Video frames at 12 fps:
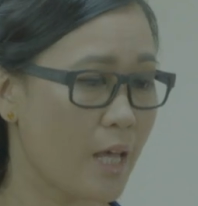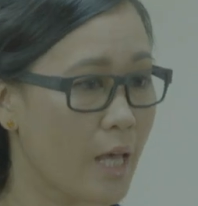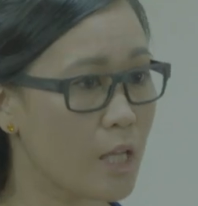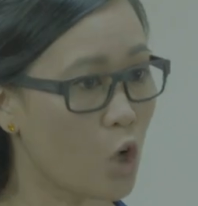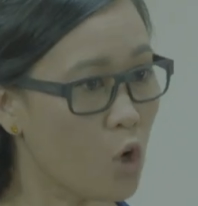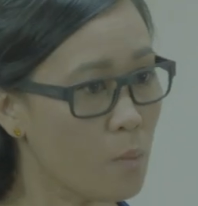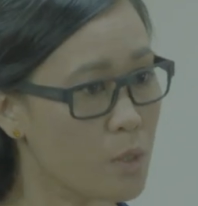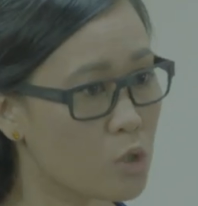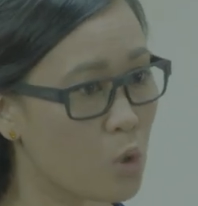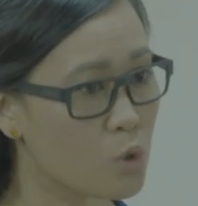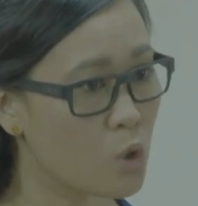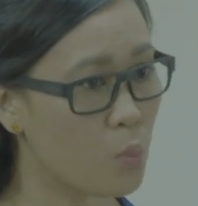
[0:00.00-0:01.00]
And your home
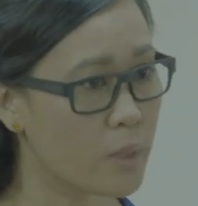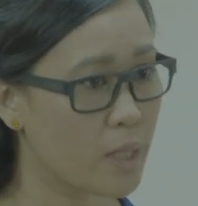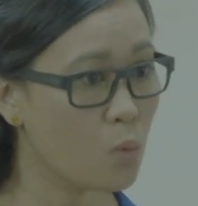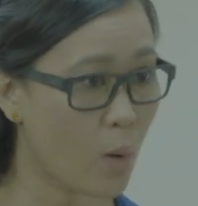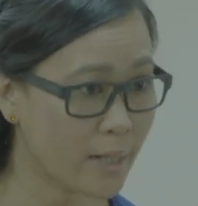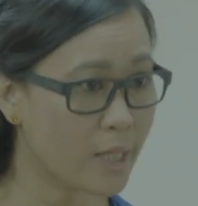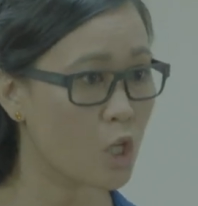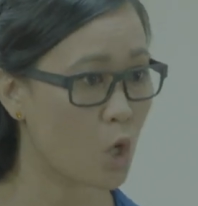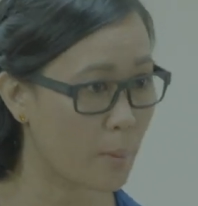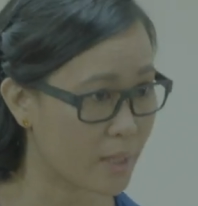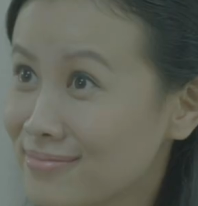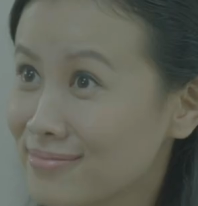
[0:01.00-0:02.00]
is also within one
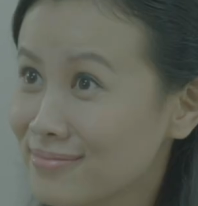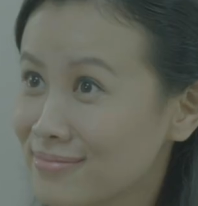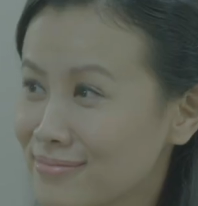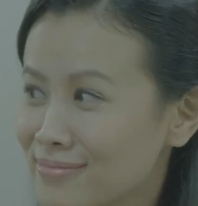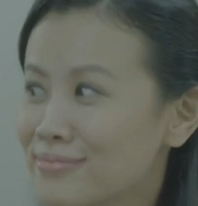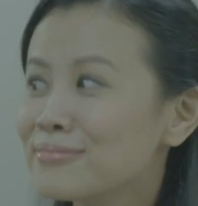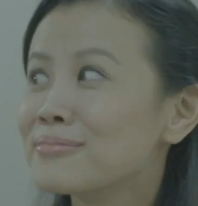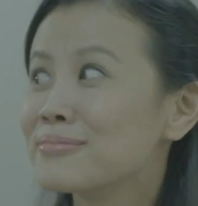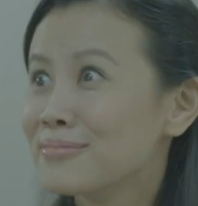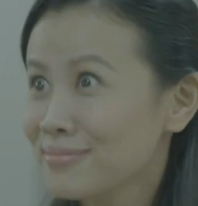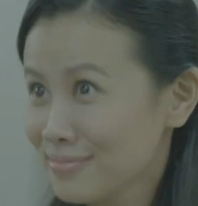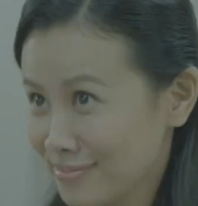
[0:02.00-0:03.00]
kilometre of the school.
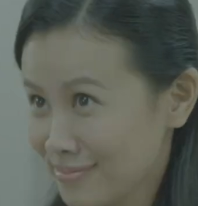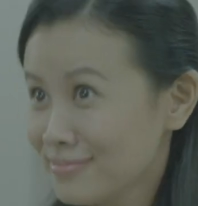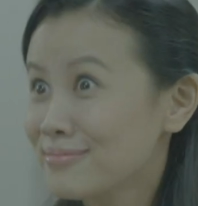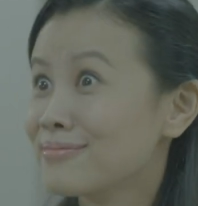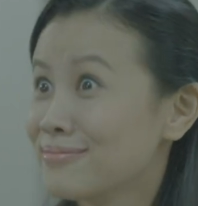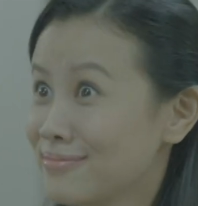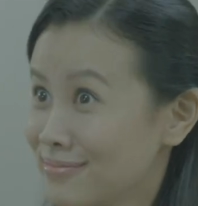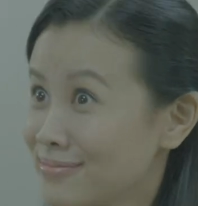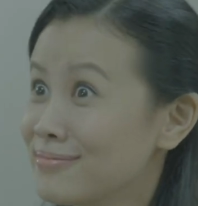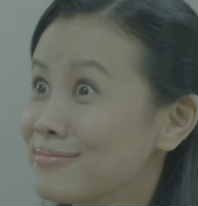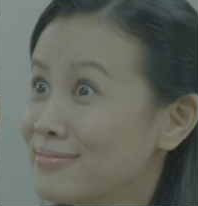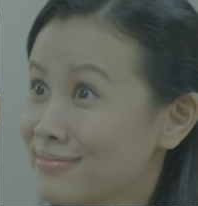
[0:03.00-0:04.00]
So if there's more
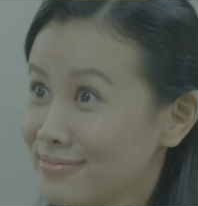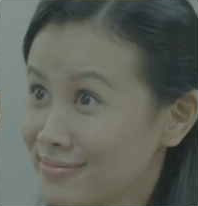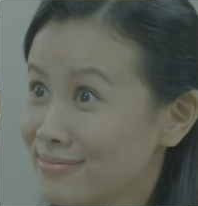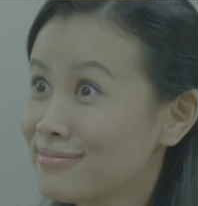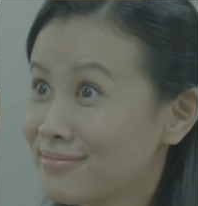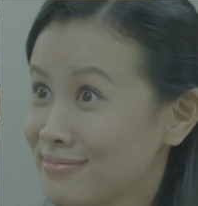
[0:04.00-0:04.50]
registrants